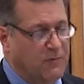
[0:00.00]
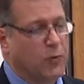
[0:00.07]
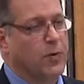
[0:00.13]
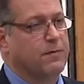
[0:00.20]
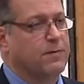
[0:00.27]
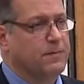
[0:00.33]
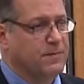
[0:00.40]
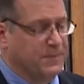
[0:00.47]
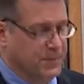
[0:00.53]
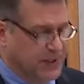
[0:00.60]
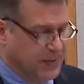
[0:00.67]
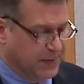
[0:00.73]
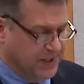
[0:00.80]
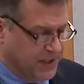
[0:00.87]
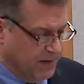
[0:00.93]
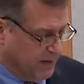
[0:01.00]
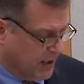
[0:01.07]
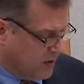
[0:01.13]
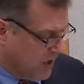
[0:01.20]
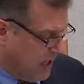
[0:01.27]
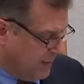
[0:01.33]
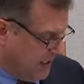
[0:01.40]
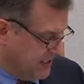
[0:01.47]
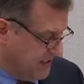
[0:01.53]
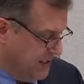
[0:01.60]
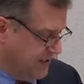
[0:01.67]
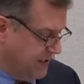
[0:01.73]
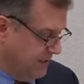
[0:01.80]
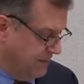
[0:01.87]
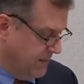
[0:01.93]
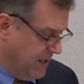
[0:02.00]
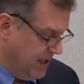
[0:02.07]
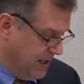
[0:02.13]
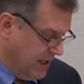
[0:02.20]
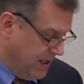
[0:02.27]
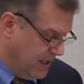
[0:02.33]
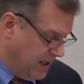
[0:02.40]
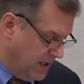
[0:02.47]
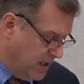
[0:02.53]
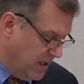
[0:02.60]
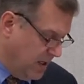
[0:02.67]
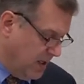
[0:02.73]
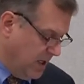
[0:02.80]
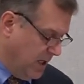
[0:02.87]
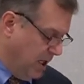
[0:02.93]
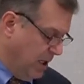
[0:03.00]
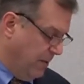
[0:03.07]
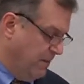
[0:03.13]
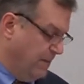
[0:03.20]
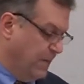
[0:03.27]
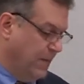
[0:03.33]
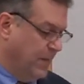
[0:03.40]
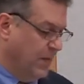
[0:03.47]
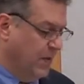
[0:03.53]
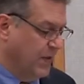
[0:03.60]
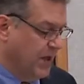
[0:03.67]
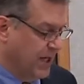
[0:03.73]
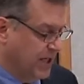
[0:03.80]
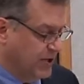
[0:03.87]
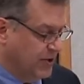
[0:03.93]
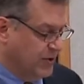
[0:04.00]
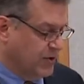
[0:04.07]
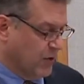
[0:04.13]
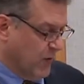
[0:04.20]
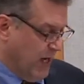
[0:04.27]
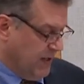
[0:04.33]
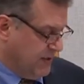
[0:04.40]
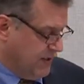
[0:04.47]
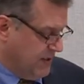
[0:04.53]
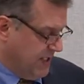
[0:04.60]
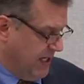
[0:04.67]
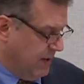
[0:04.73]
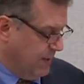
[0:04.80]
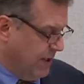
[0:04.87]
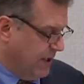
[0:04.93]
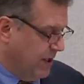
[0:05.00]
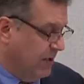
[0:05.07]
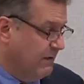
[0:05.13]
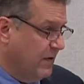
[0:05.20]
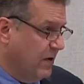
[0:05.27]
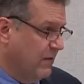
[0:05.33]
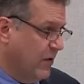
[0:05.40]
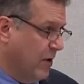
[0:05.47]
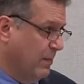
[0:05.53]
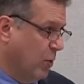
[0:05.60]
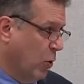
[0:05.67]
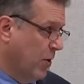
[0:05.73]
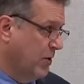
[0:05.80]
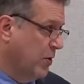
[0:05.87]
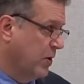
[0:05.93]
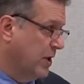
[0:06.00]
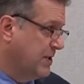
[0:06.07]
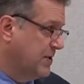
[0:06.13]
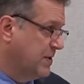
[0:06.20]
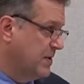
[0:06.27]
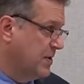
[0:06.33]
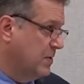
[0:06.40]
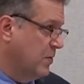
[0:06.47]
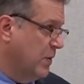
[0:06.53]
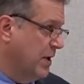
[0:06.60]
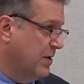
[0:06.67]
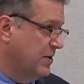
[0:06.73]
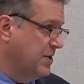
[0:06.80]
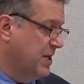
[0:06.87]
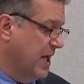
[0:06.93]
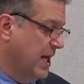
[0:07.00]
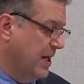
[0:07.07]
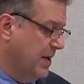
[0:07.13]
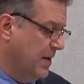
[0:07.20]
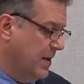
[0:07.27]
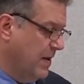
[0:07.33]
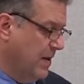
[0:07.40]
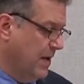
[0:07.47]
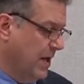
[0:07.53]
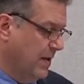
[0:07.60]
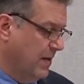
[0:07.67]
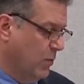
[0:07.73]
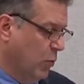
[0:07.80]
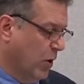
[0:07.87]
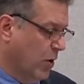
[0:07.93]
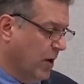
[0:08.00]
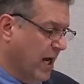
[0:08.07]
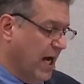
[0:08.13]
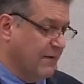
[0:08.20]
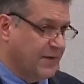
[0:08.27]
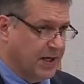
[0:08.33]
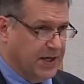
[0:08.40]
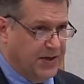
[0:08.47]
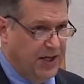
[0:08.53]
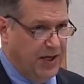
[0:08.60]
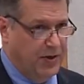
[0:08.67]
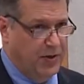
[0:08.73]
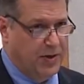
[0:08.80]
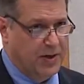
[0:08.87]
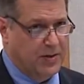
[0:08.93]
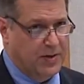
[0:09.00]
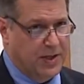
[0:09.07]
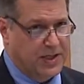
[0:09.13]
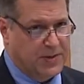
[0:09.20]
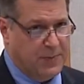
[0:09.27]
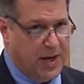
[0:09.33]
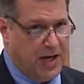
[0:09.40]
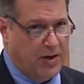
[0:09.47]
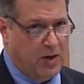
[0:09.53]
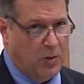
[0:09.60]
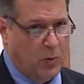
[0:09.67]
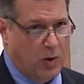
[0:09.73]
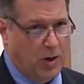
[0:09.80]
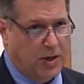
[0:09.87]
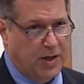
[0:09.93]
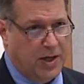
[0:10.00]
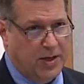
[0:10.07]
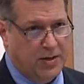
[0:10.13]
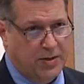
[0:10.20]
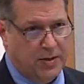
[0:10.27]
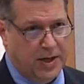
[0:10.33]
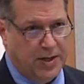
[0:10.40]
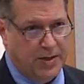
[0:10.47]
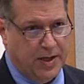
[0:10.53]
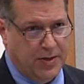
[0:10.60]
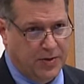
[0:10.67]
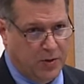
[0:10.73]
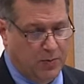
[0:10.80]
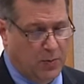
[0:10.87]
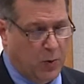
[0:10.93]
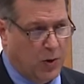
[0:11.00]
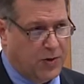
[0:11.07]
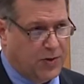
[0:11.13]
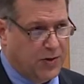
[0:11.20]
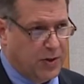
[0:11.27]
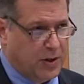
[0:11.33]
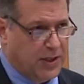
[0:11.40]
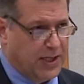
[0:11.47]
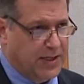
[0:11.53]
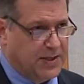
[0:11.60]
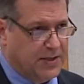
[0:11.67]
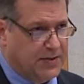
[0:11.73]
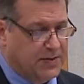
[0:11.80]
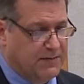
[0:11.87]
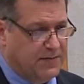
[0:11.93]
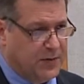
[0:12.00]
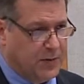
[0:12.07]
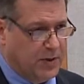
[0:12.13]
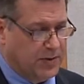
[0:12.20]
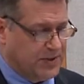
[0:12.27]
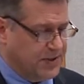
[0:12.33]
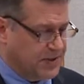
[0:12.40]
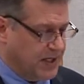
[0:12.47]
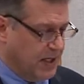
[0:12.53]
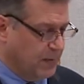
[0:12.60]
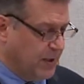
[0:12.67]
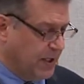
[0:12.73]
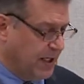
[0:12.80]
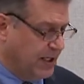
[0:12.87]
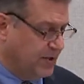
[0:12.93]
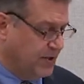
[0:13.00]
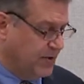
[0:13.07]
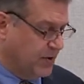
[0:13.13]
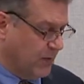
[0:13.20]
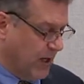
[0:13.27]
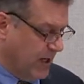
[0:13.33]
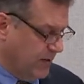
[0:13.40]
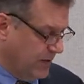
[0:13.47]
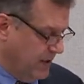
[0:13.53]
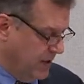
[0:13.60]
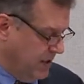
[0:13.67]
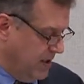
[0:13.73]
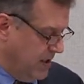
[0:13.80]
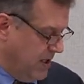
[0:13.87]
for a specific cropping system. Um, the issues around sustainability are very, very important to us. We understand that we're going to have to continue to expand our work and, and do more to look at the full sustainability issues around